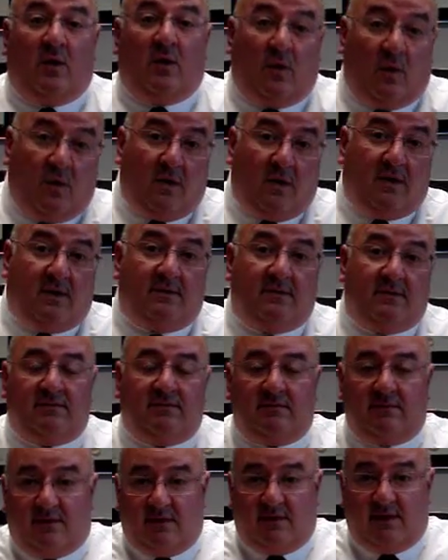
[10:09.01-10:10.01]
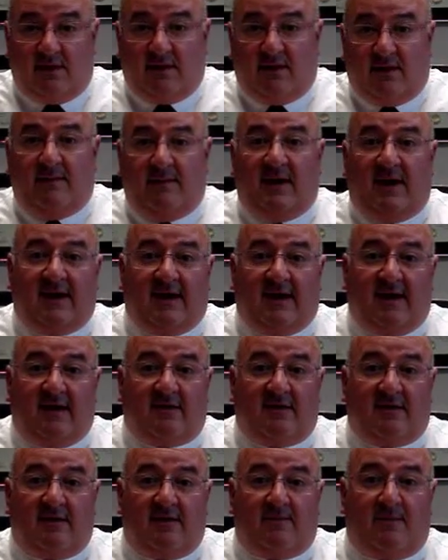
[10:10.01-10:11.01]
or in many
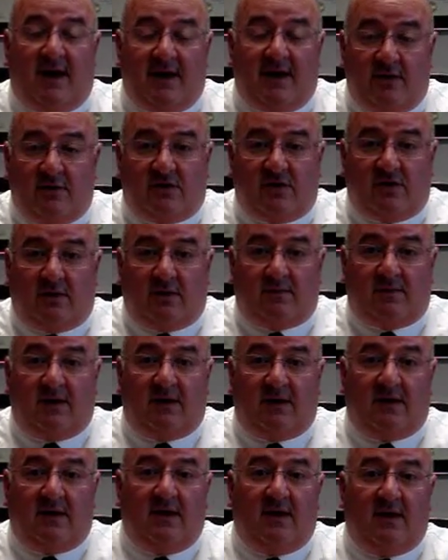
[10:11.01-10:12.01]
cases minor children.